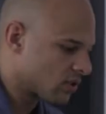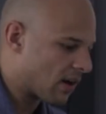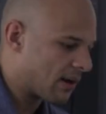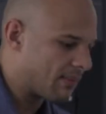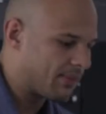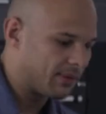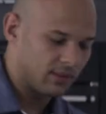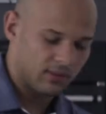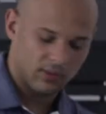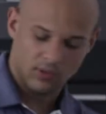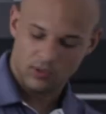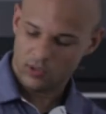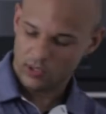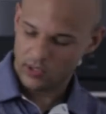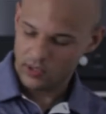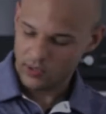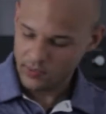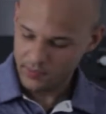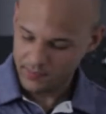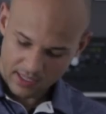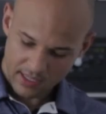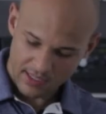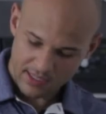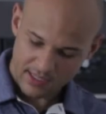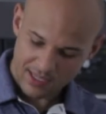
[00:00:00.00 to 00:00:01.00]
grab a little oil
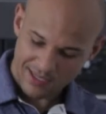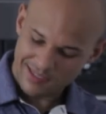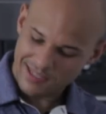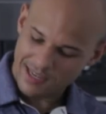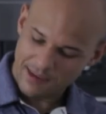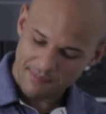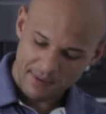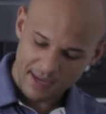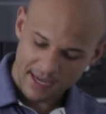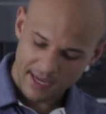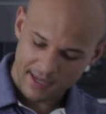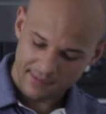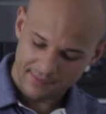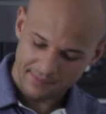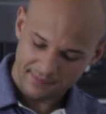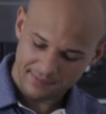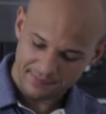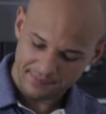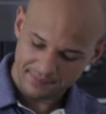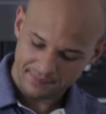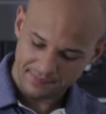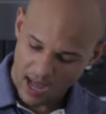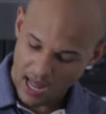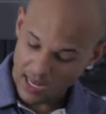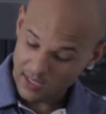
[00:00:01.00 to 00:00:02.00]
in a saute pan.
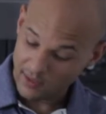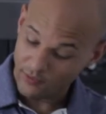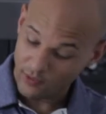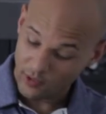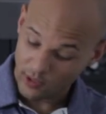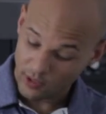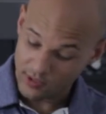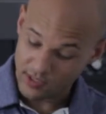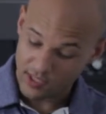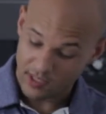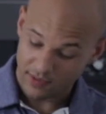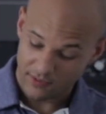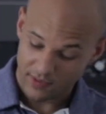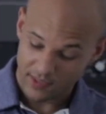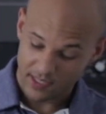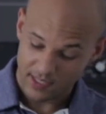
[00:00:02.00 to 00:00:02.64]
Olive oil is good for